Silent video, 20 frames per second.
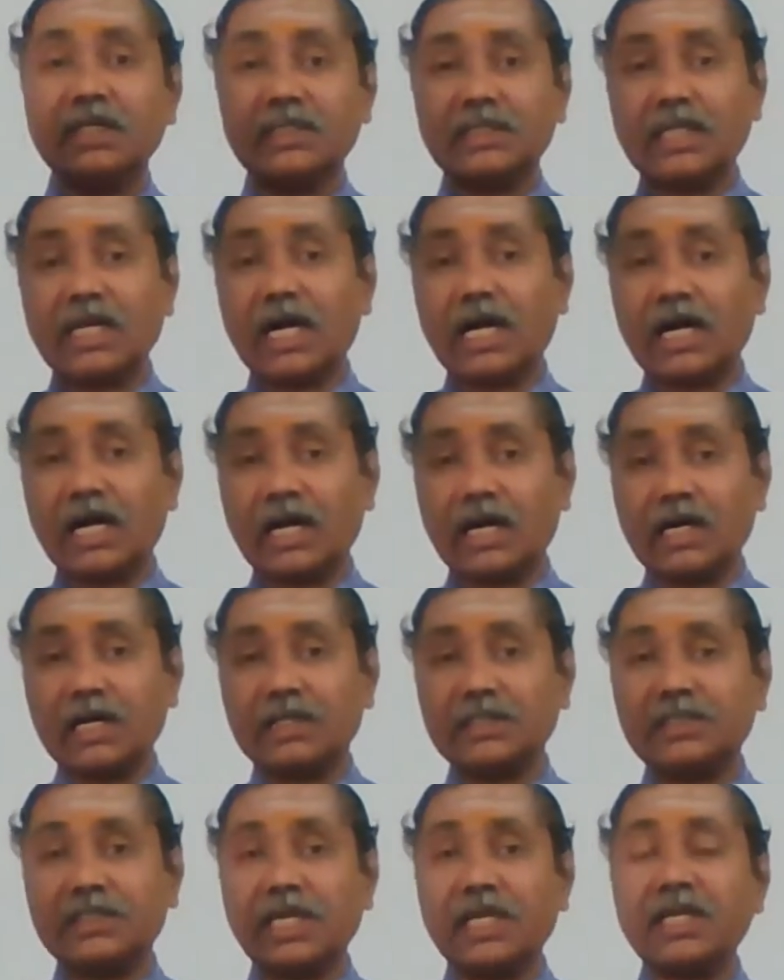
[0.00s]

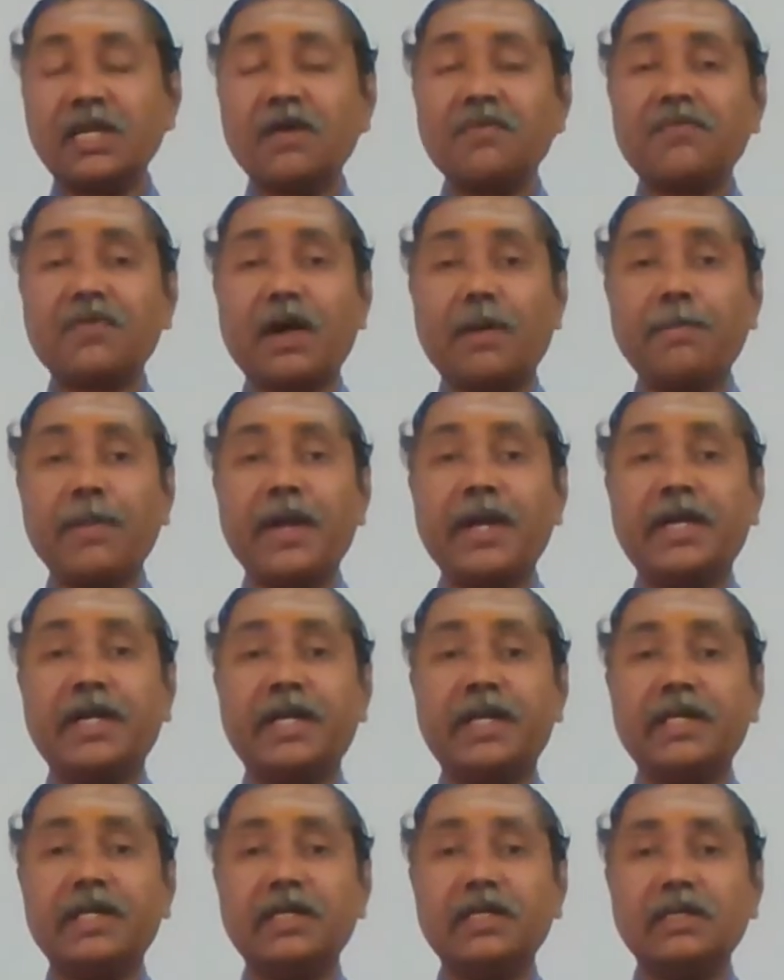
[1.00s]
the chain of
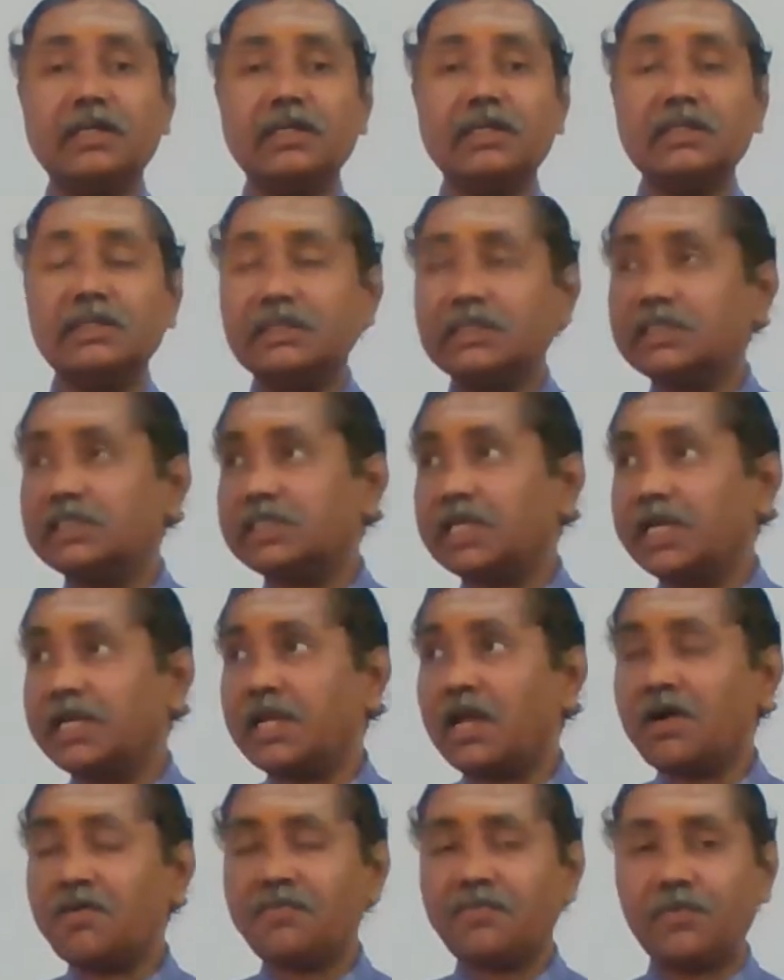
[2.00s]
command, the chain
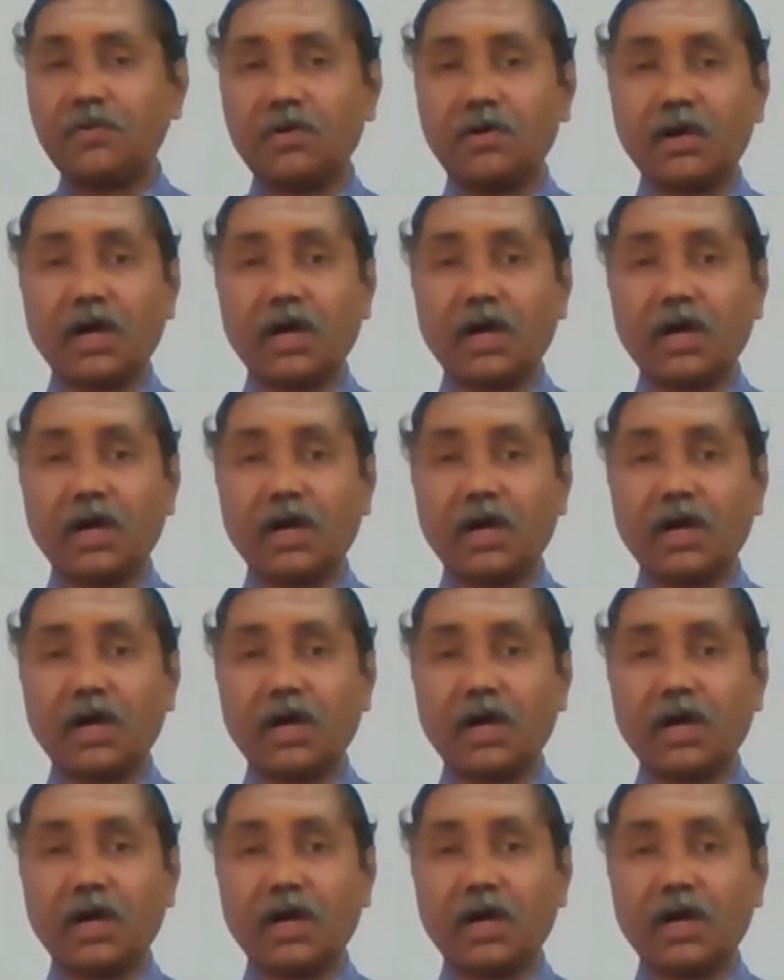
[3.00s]
of